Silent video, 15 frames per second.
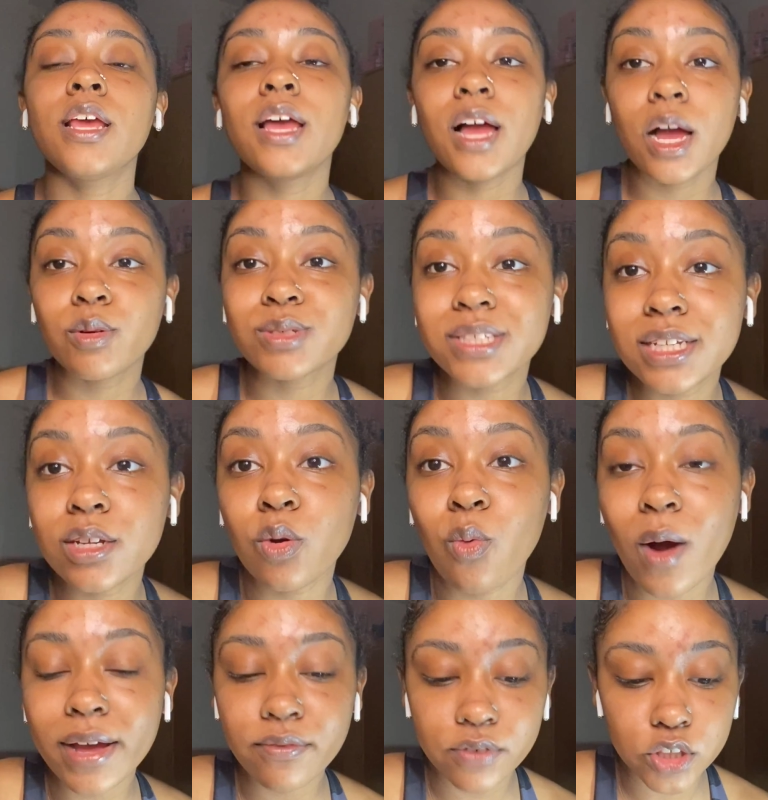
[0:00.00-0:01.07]
I was getting
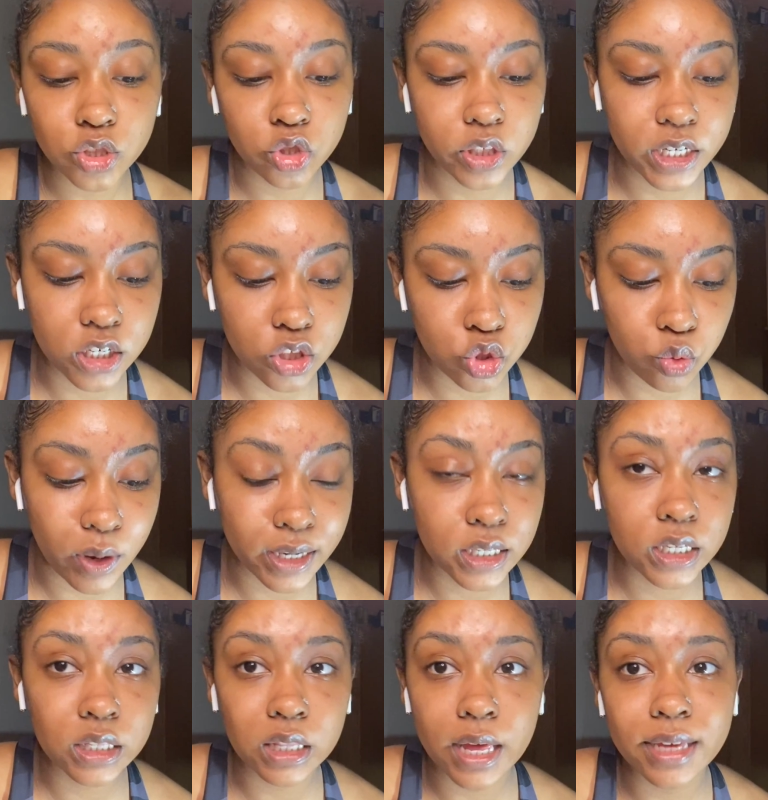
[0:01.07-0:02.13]
quite frustrated, so I
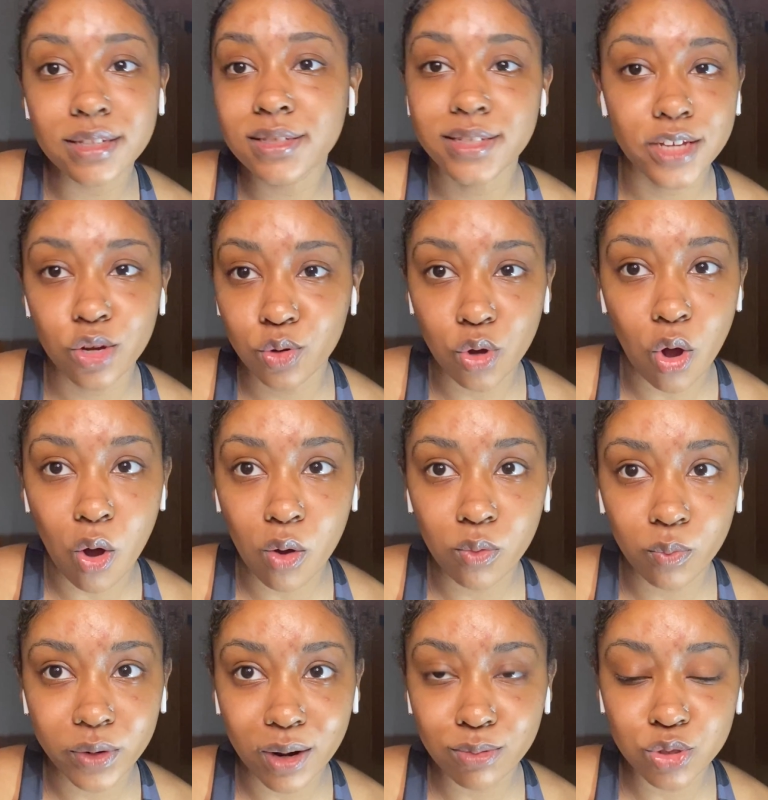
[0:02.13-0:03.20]
didn't like tell y'all
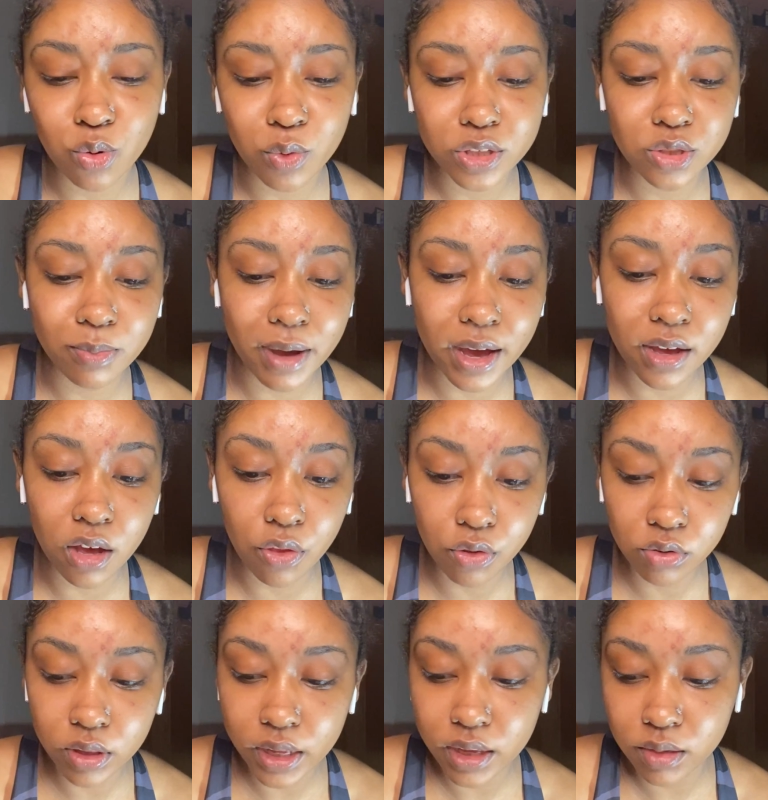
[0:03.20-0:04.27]
when I was going to my other
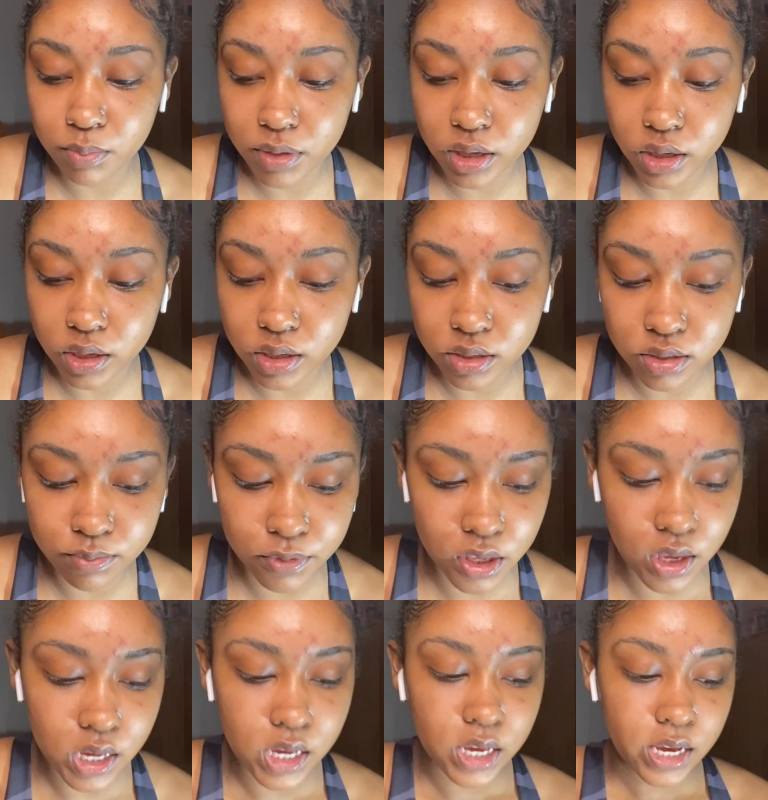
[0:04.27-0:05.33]
leg, because
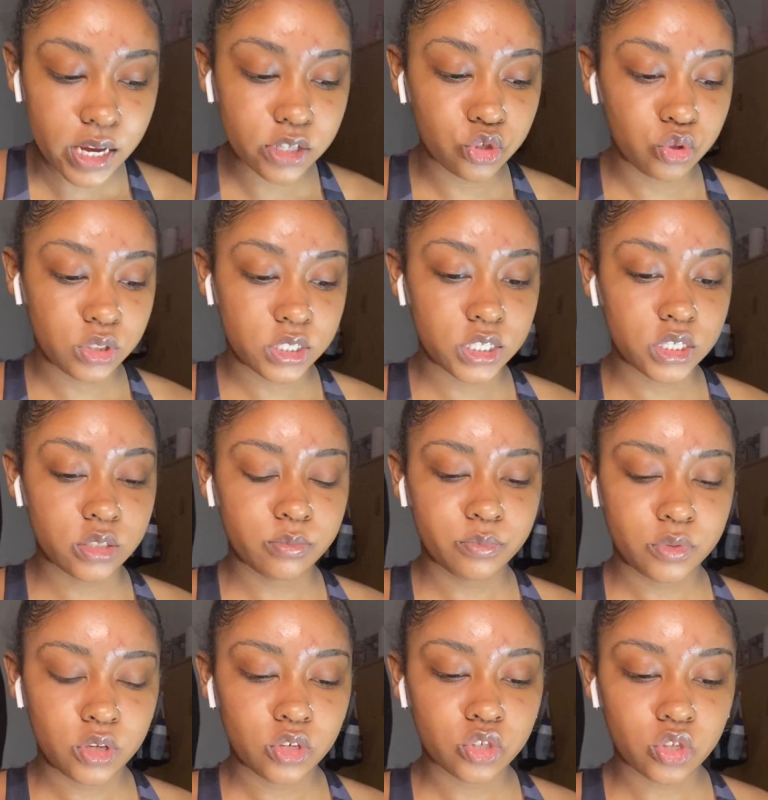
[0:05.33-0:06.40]
as you can see,
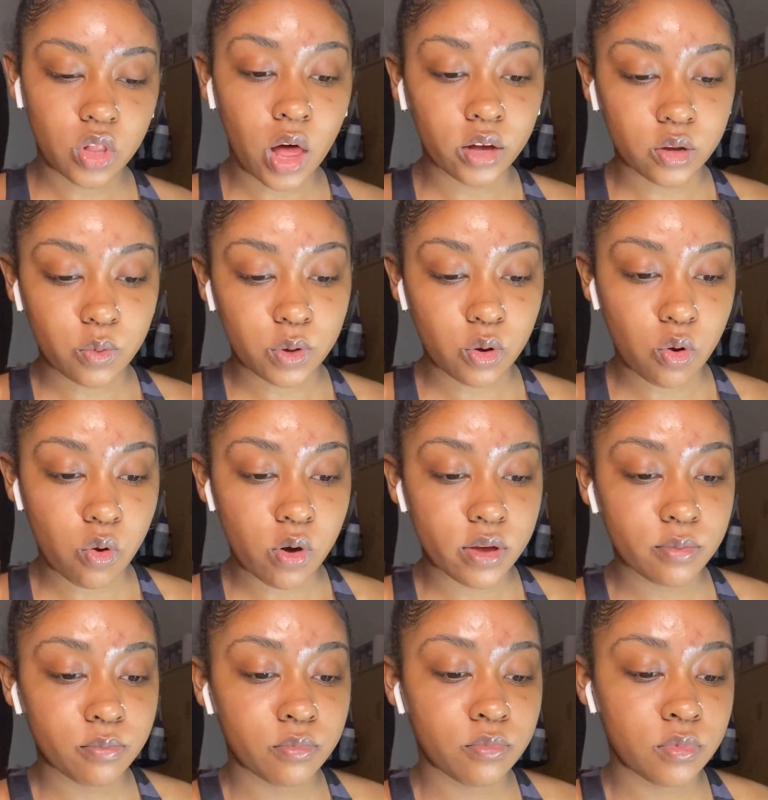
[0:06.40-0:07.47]
there's a lot going
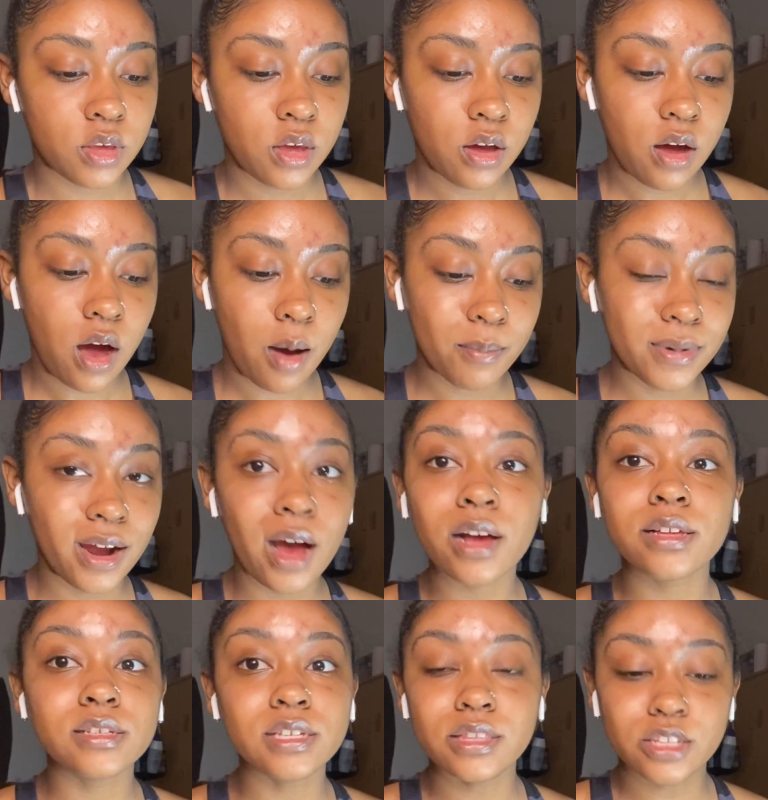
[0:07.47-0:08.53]
on. I'm not
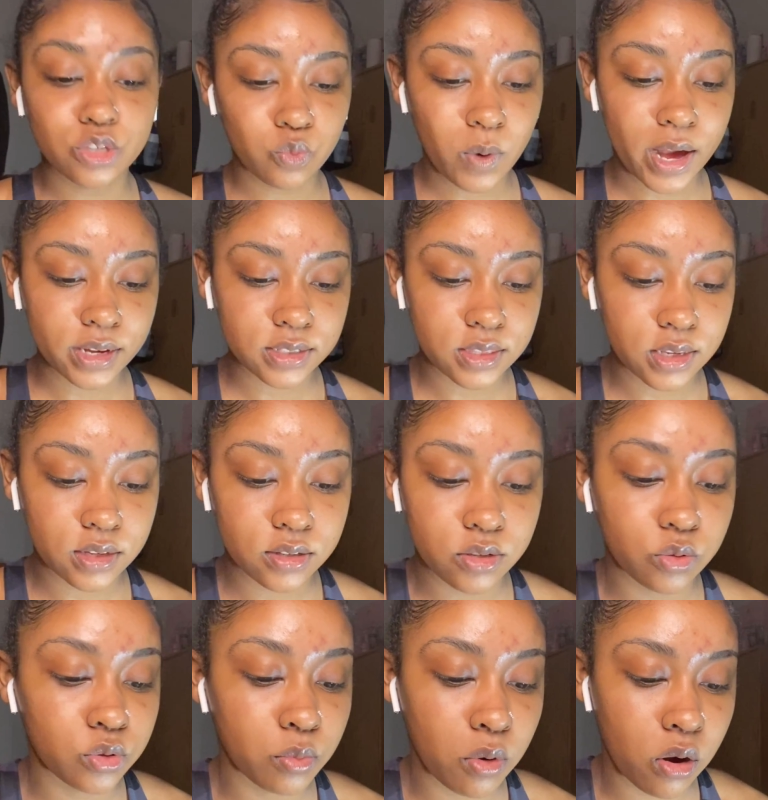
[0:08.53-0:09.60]
cleaning this wax thing
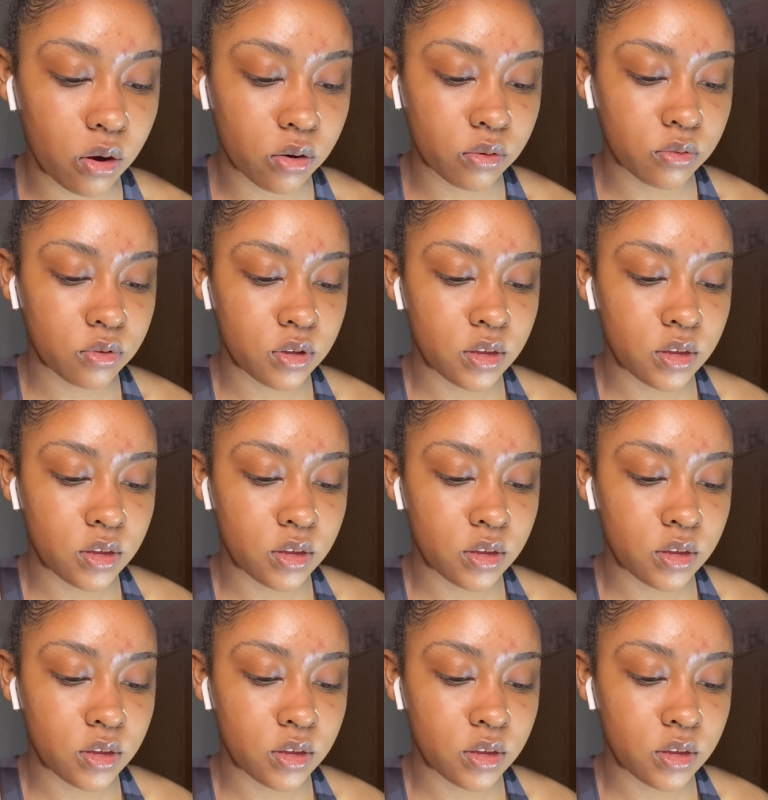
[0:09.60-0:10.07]
till tomorrow.